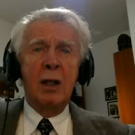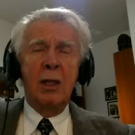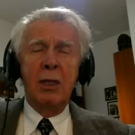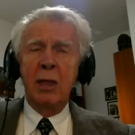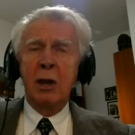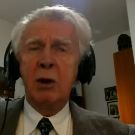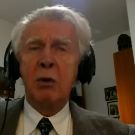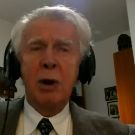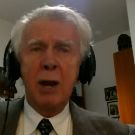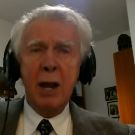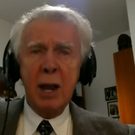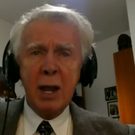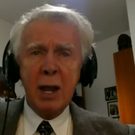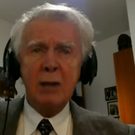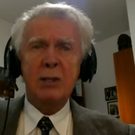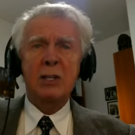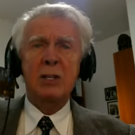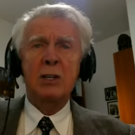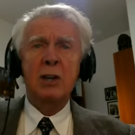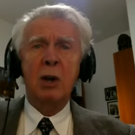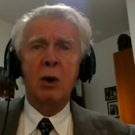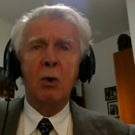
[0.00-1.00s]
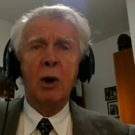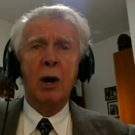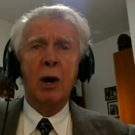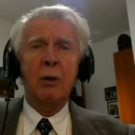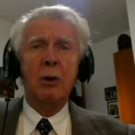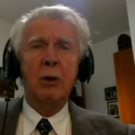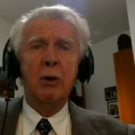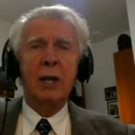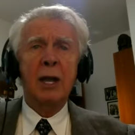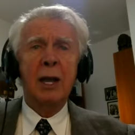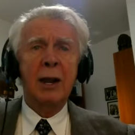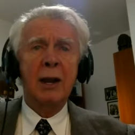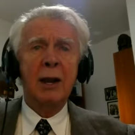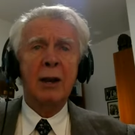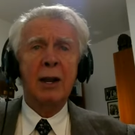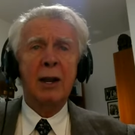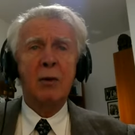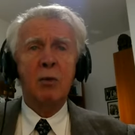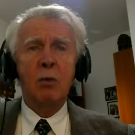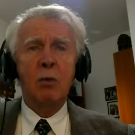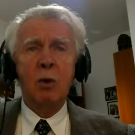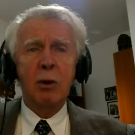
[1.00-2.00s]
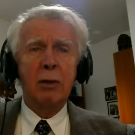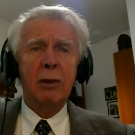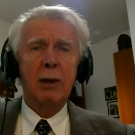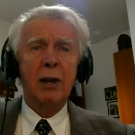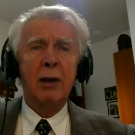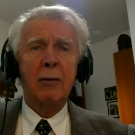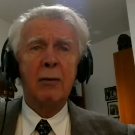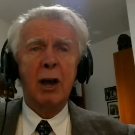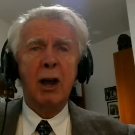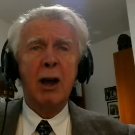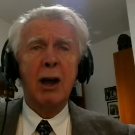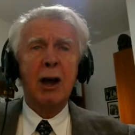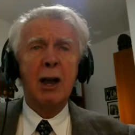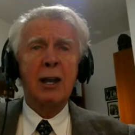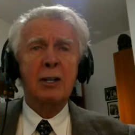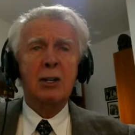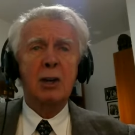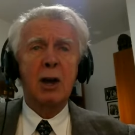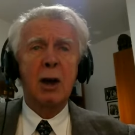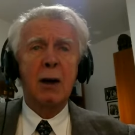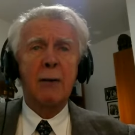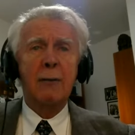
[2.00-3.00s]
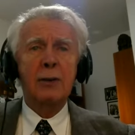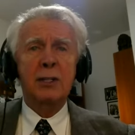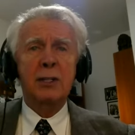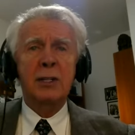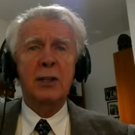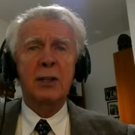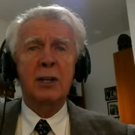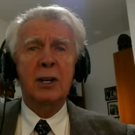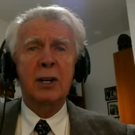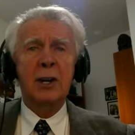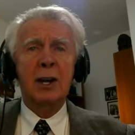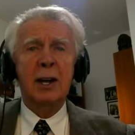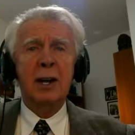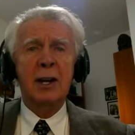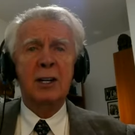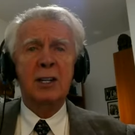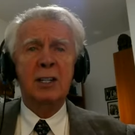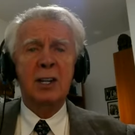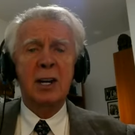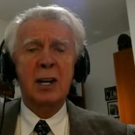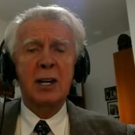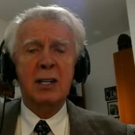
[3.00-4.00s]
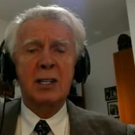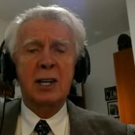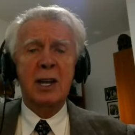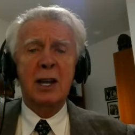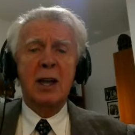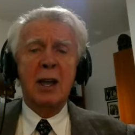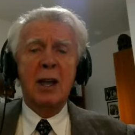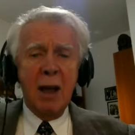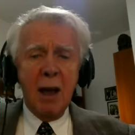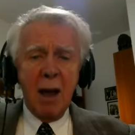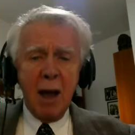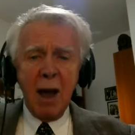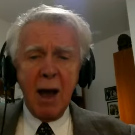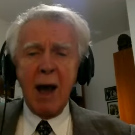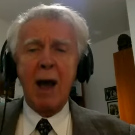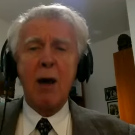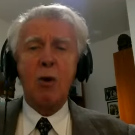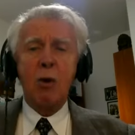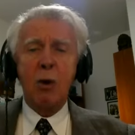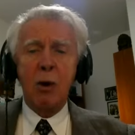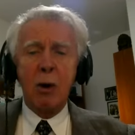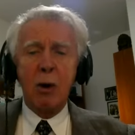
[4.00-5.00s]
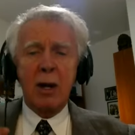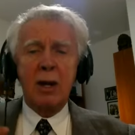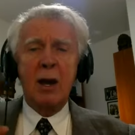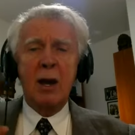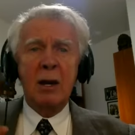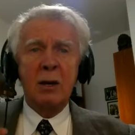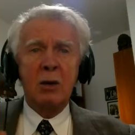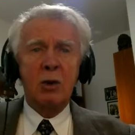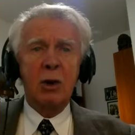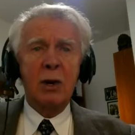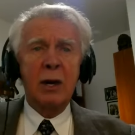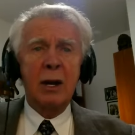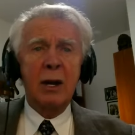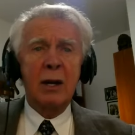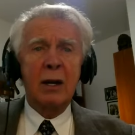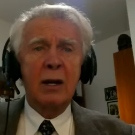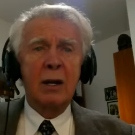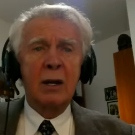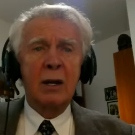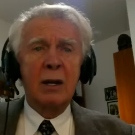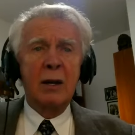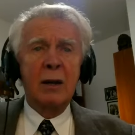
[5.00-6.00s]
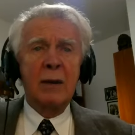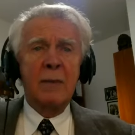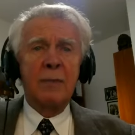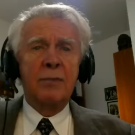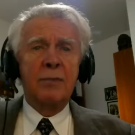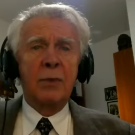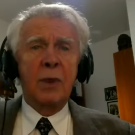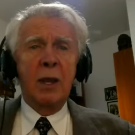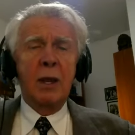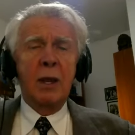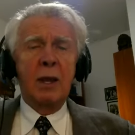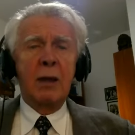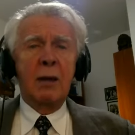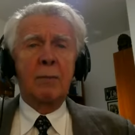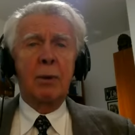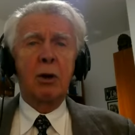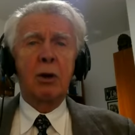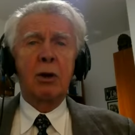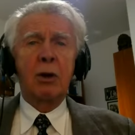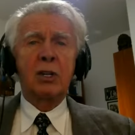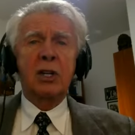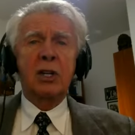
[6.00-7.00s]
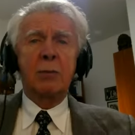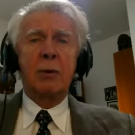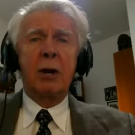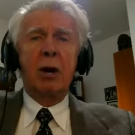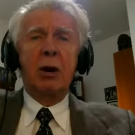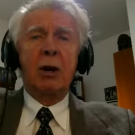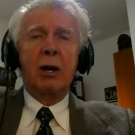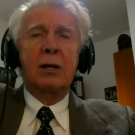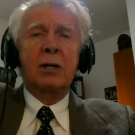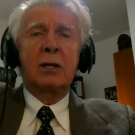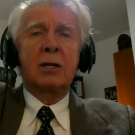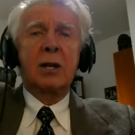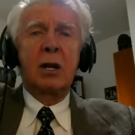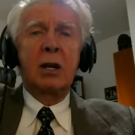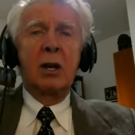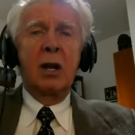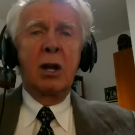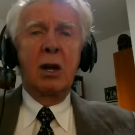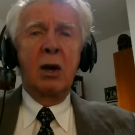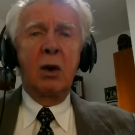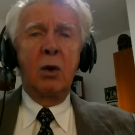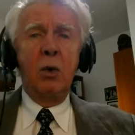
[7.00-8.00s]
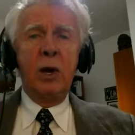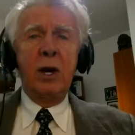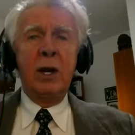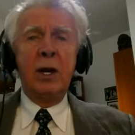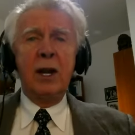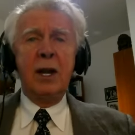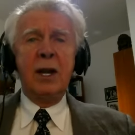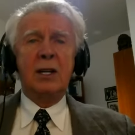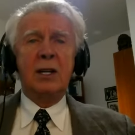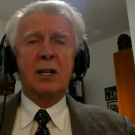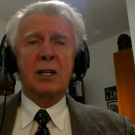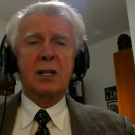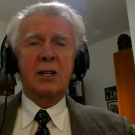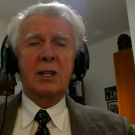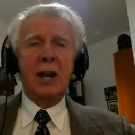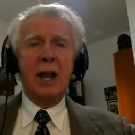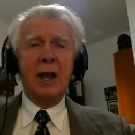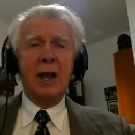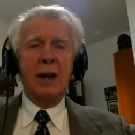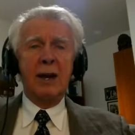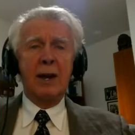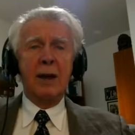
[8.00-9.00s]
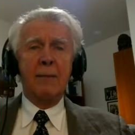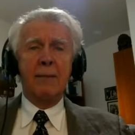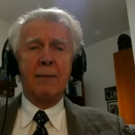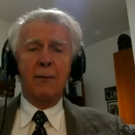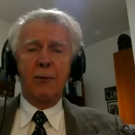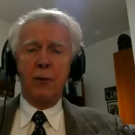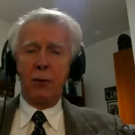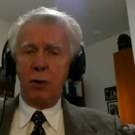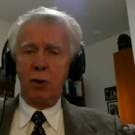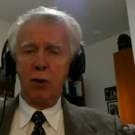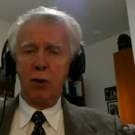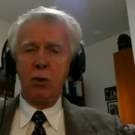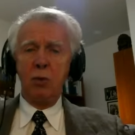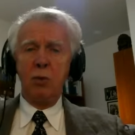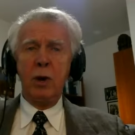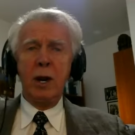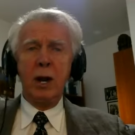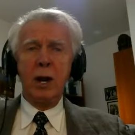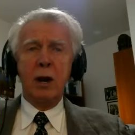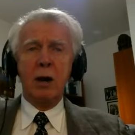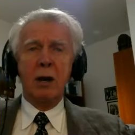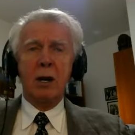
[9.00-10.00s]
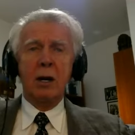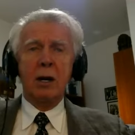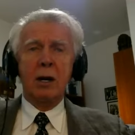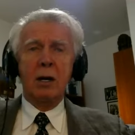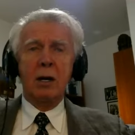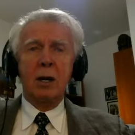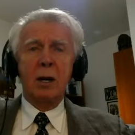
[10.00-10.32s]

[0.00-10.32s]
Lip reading: There is no other candidate worthy of the highest office in the United States, our country. Polish Americans, we need to stand up for who we are.